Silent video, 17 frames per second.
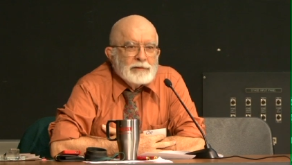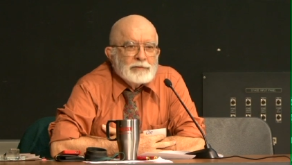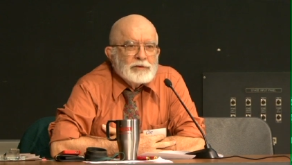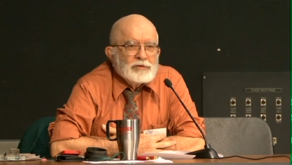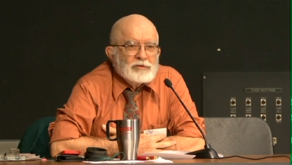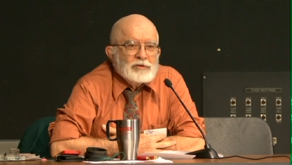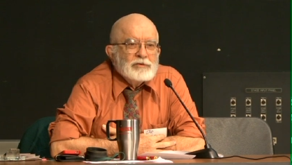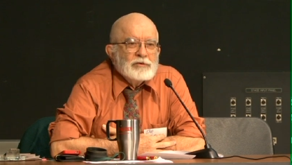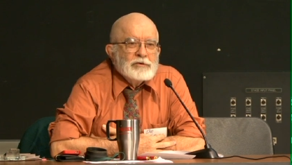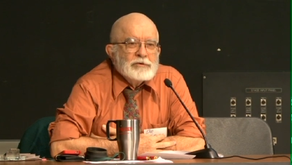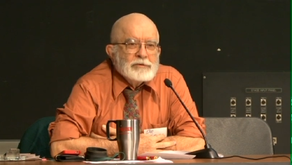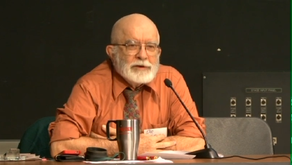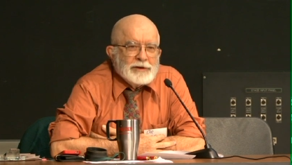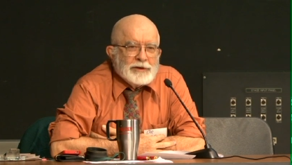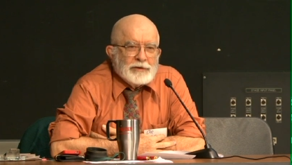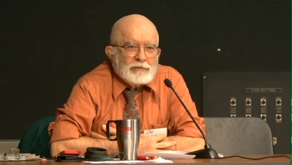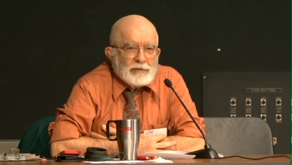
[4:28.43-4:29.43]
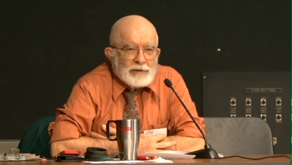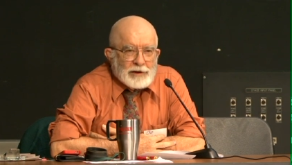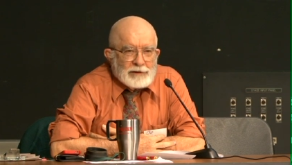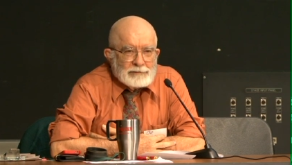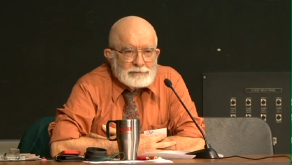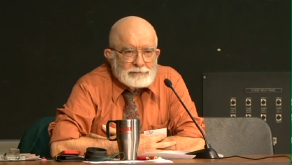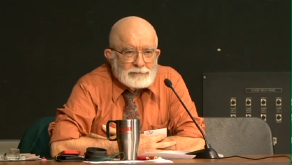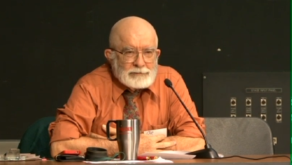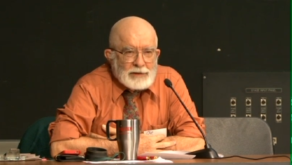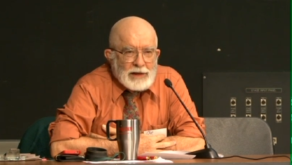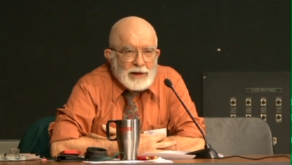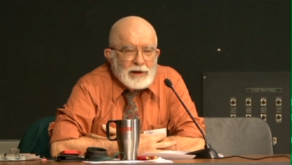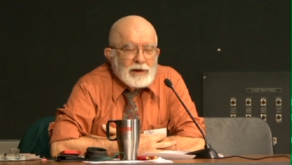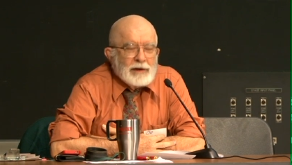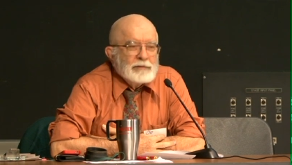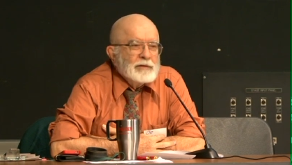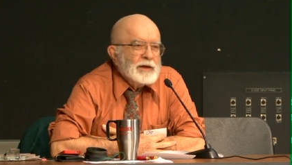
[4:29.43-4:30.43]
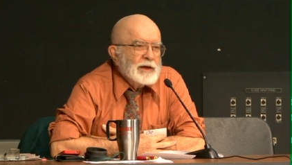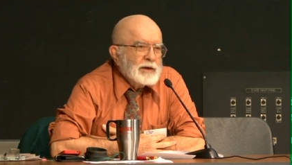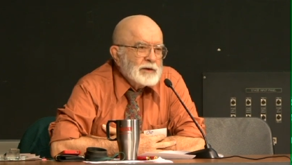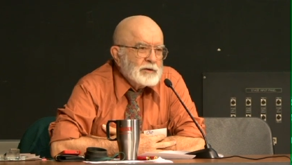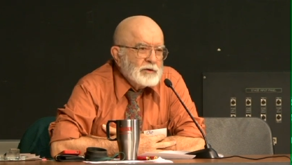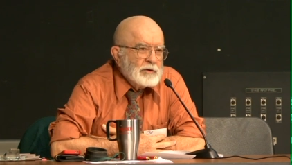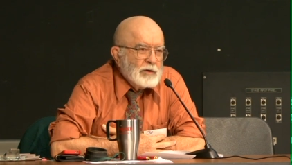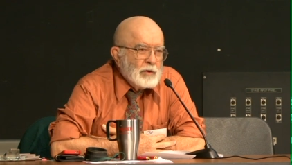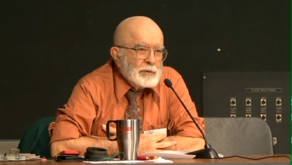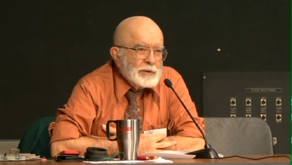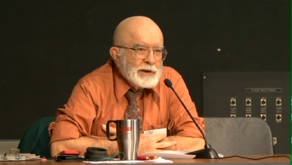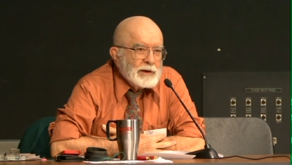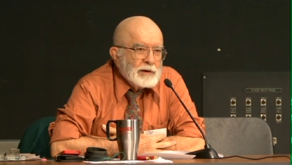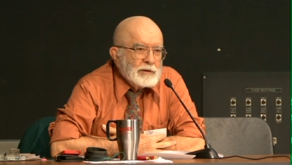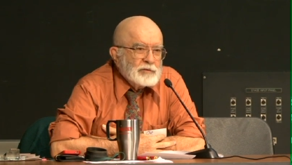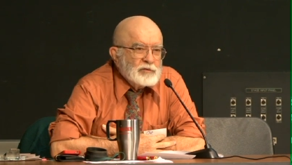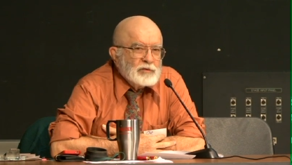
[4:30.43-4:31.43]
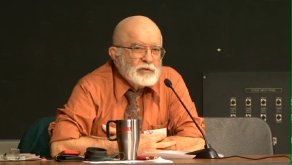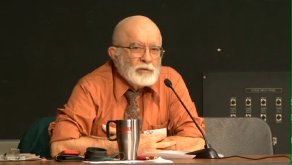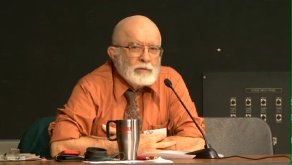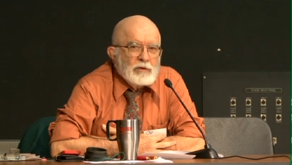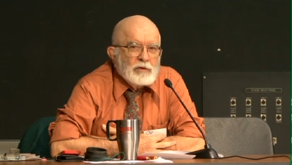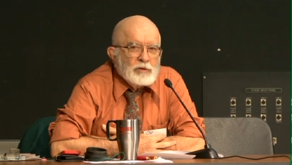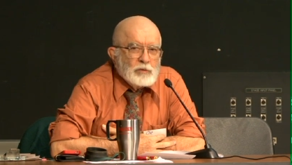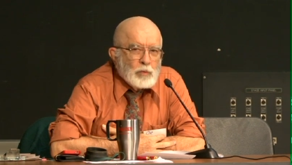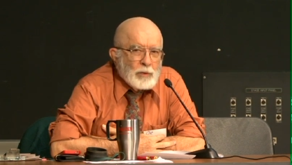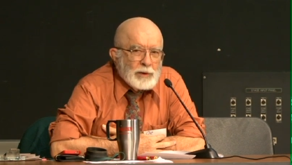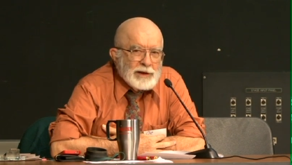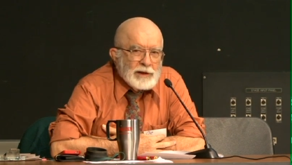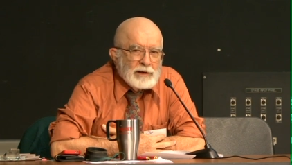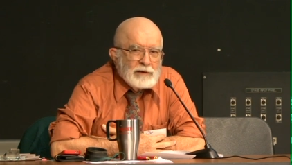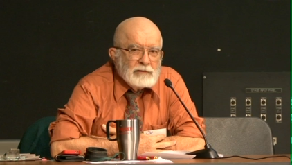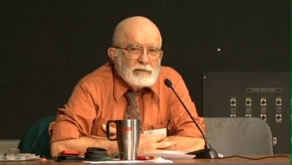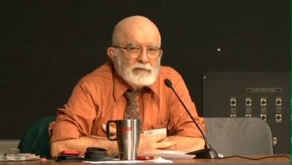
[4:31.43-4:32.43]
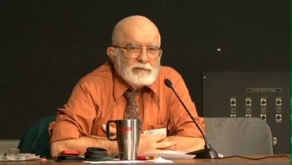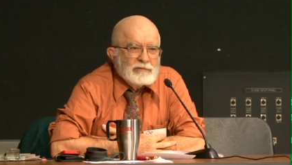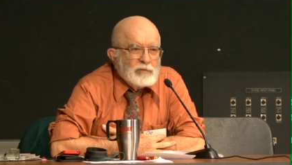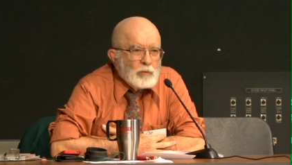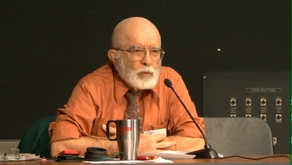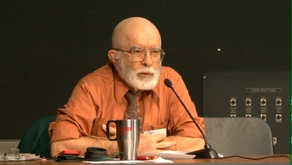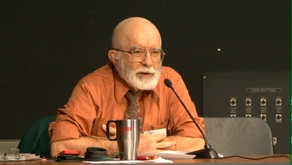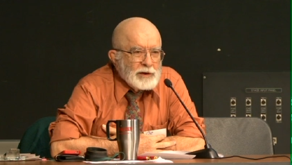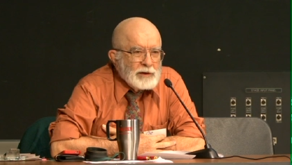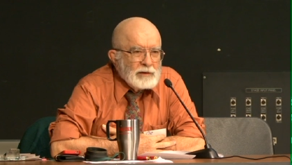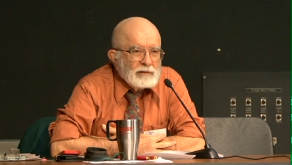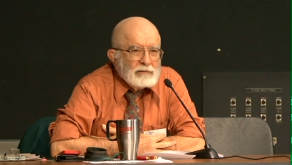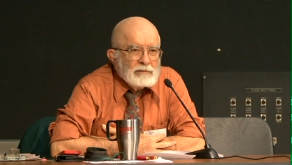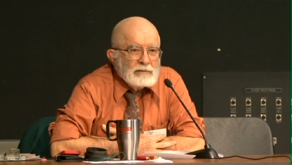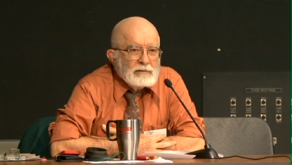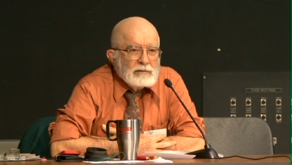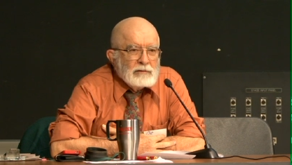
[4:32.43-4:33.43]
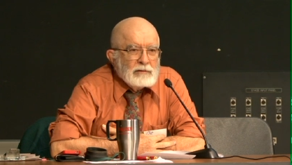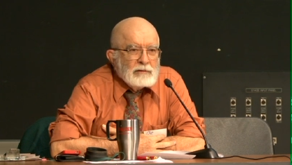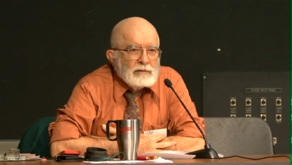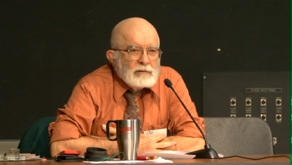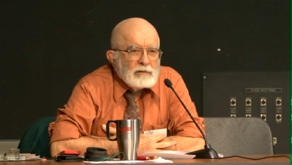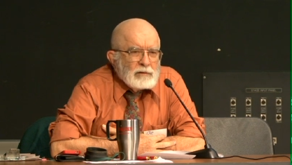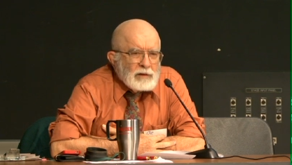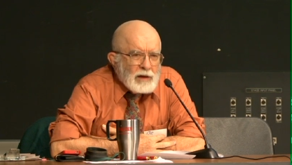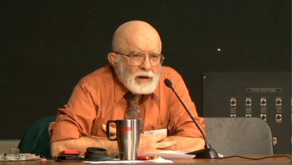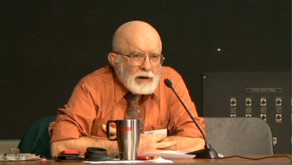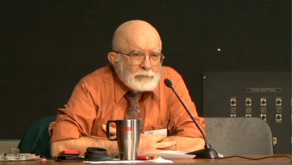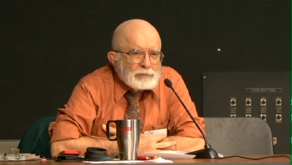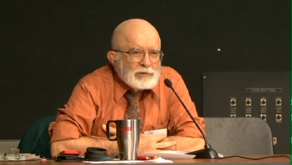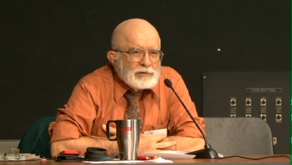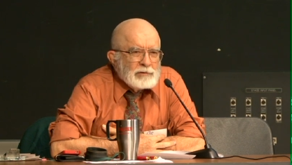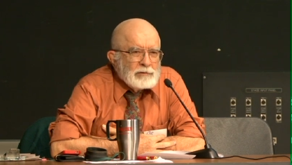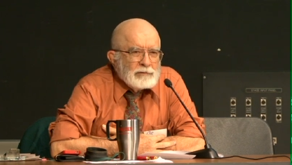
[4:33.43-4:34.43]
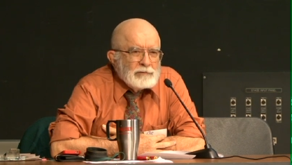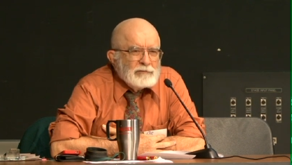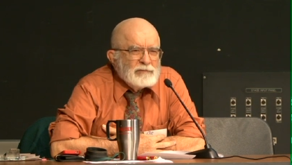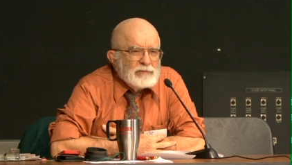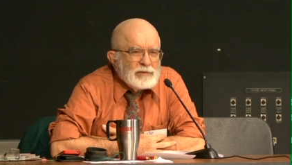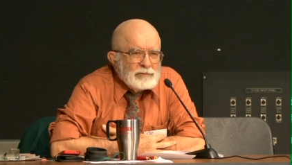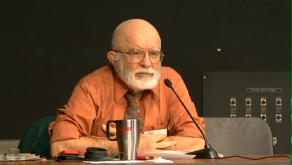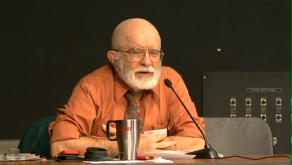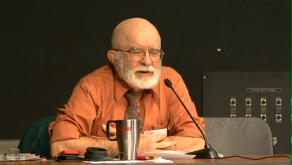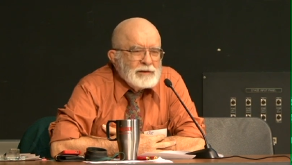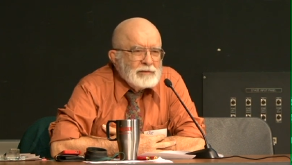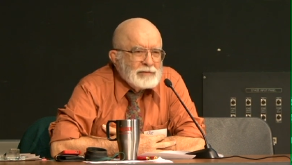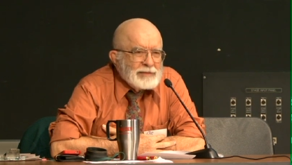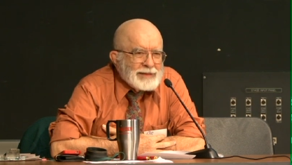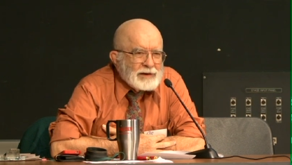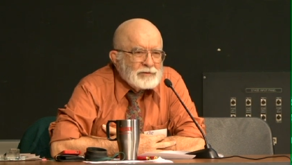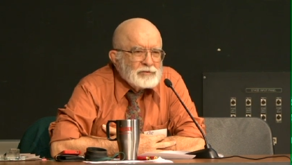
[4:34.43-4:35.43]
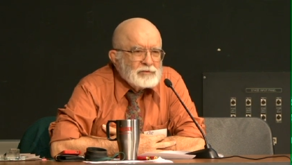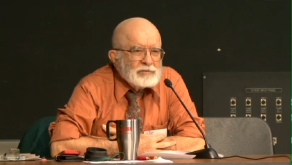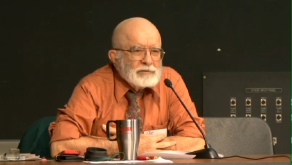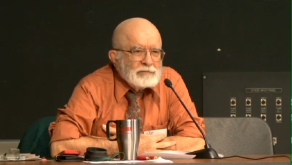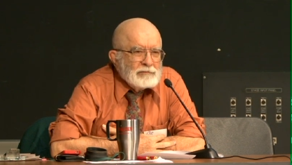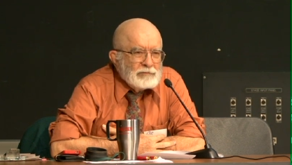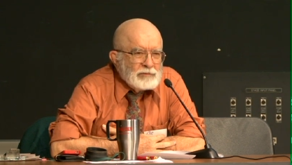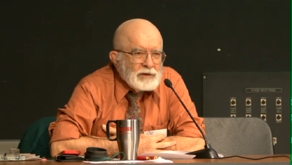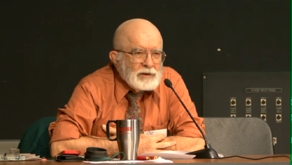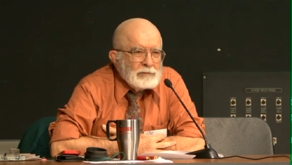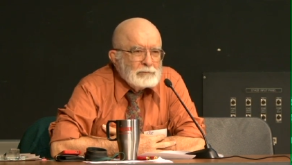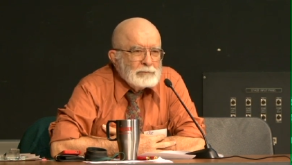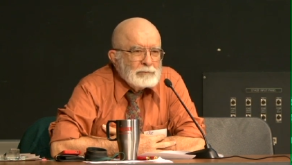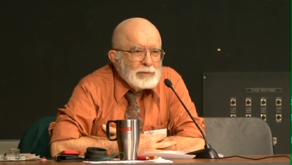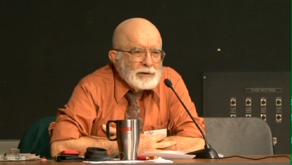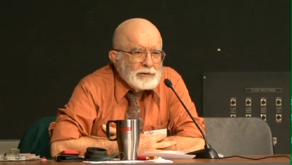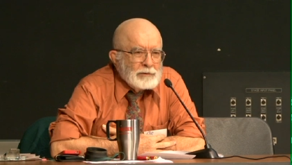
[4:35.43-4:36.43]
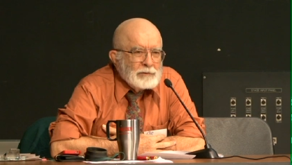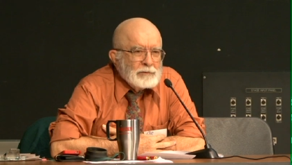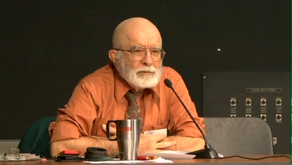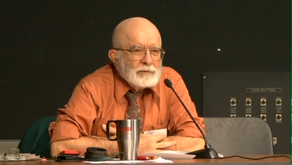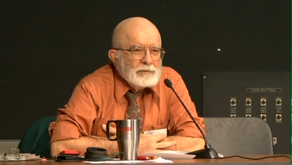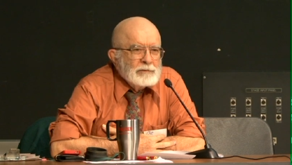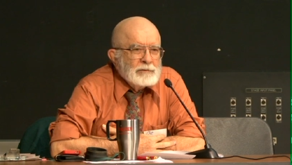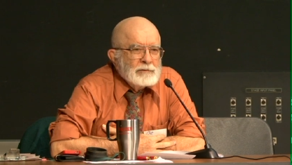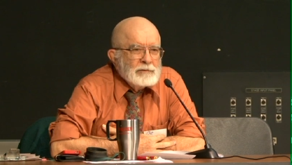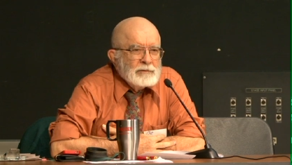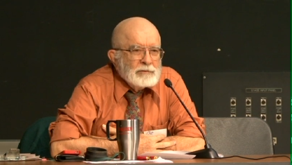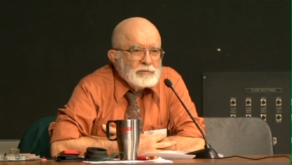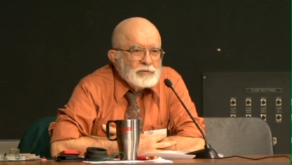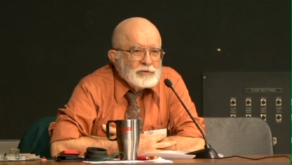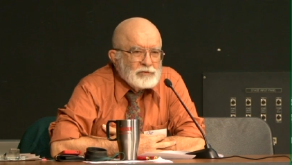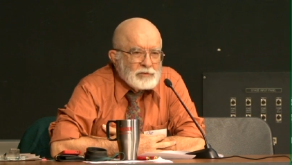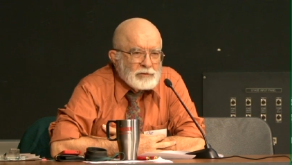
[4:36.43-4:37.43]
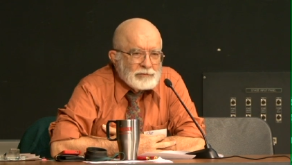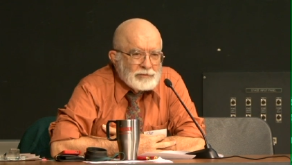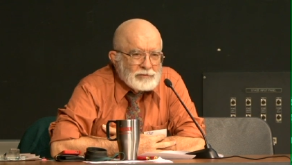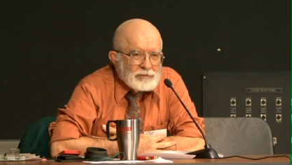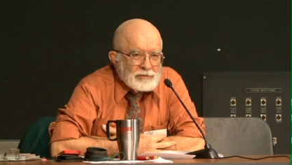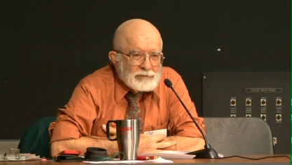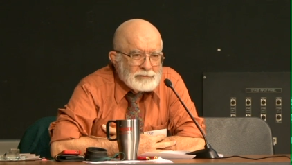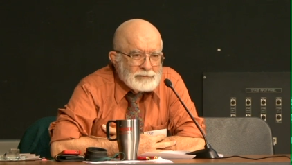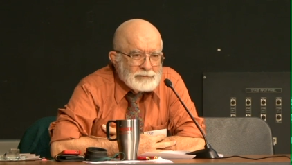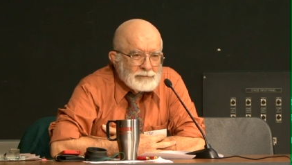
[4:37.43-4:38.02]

This is a drilling rig. And they can go down to 20, 40, up to 15,000 feet below the surface.